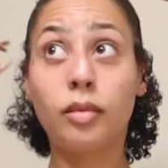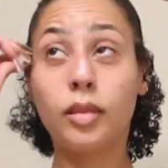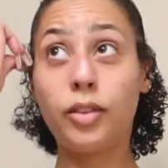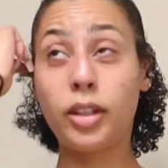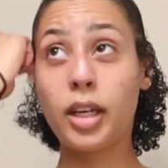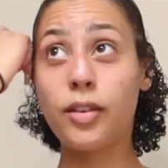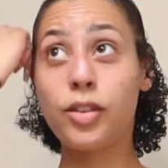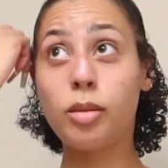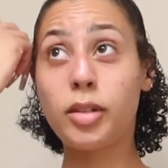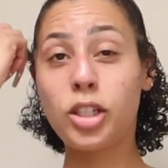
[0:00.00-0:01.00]
I feel like I have
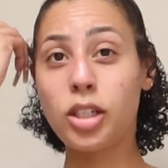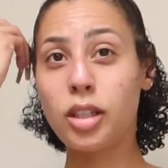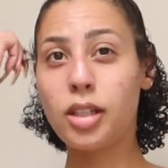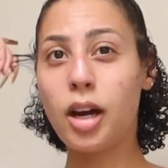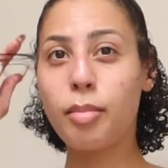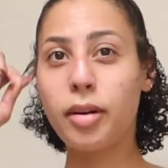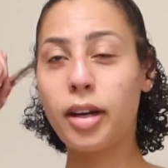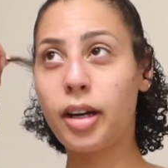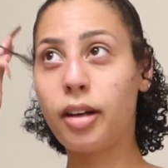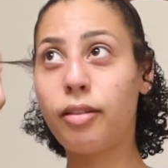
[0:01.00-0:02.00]
too much in the top
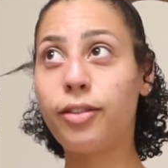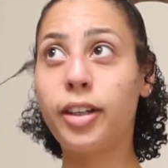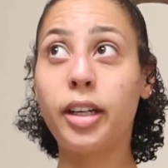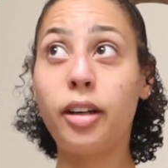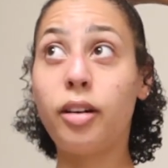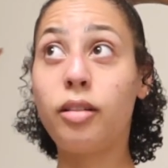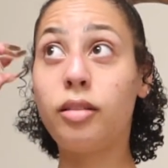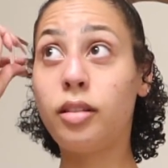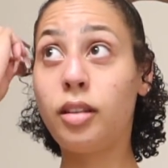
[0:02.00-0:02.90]
part. I don't freaking know.